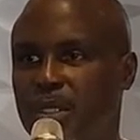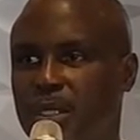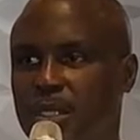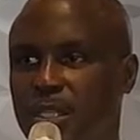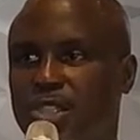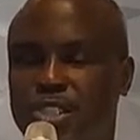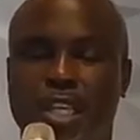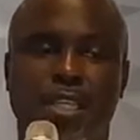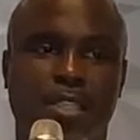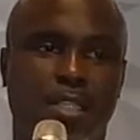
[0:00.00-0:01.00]
This
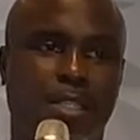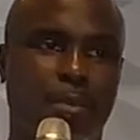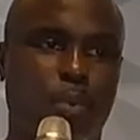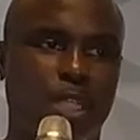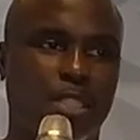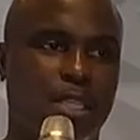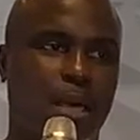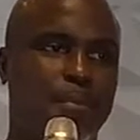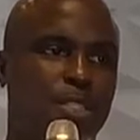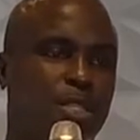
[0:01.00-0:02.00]
Jesus that wants to
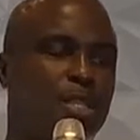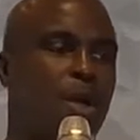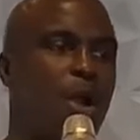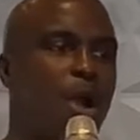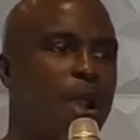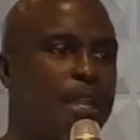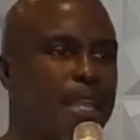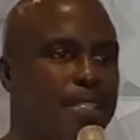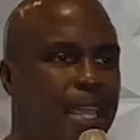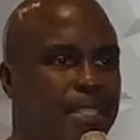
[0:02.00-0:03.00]
come into your heart
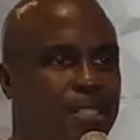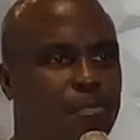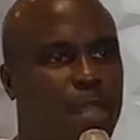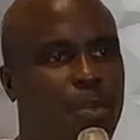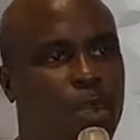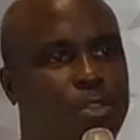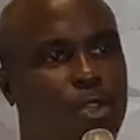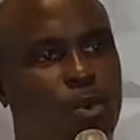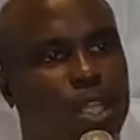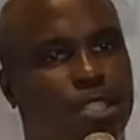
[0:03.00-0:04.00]
and, and to be with
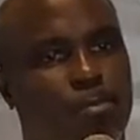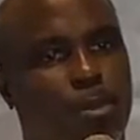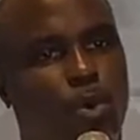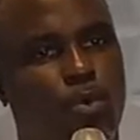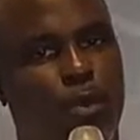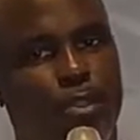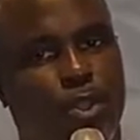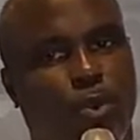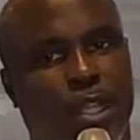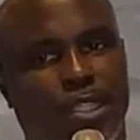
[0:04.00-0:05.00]
you and to move with
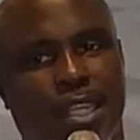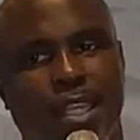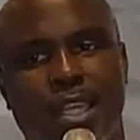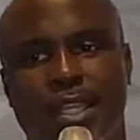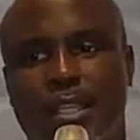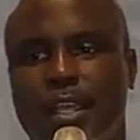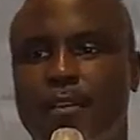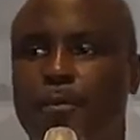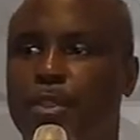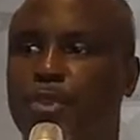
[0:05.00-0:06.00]
you and to
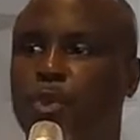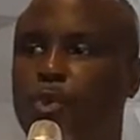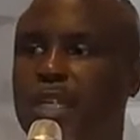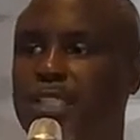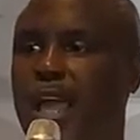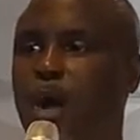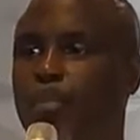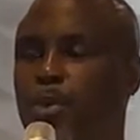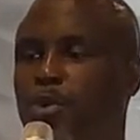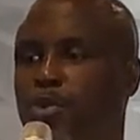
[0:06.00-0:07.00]
live with you and to
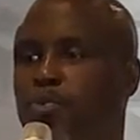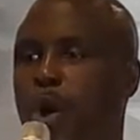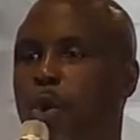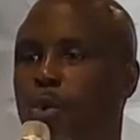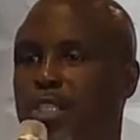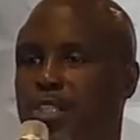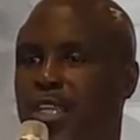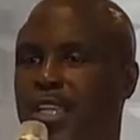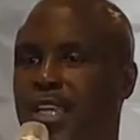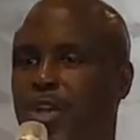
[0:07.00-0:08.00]
help you to grow
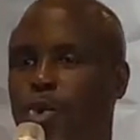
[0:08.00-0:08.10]
into who